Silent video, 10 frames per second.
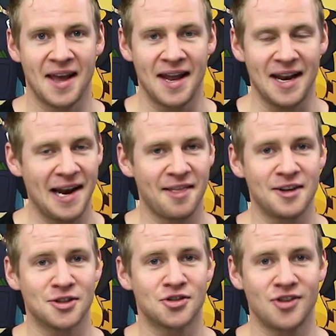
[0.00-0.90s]
And
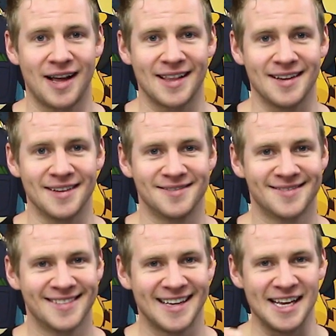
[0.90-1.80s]
anything Australian
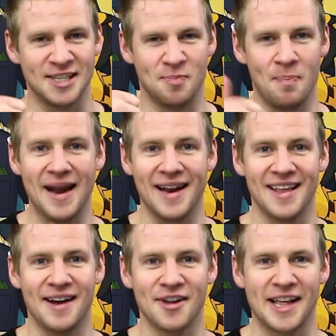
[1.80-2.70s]
is better
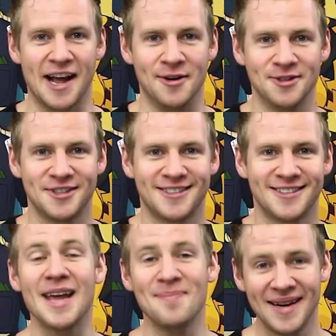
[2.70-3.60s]
than everything else.
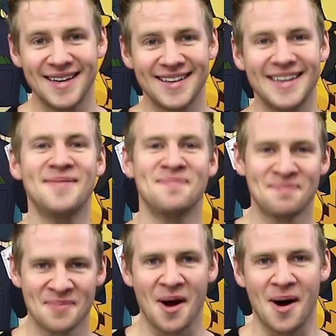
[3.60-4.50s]
Admittedly,
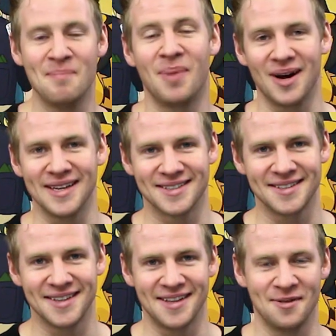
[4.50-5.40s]
I'm
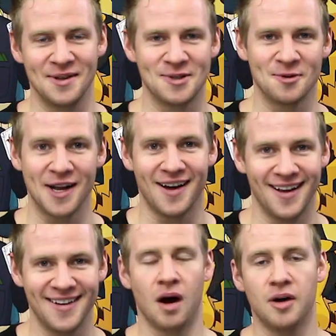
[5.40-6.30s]
biased in this
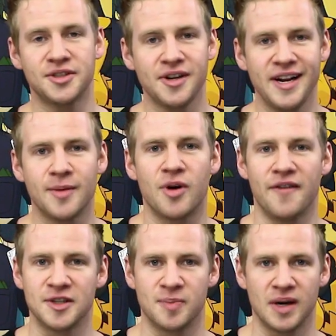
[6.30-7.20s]
regard. I also need a
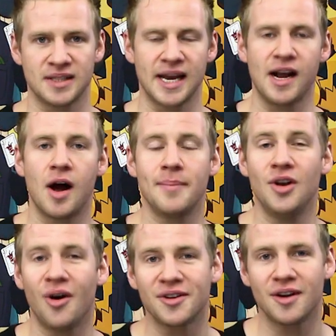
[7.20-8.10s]
preface by saying I'm
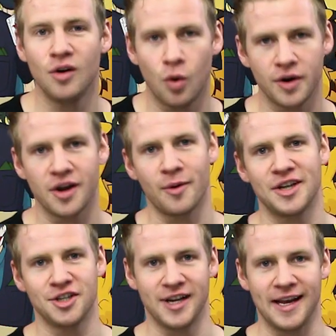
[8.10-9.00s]
not an audio
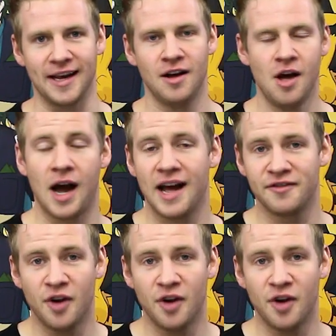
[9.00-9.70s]
engineer. I have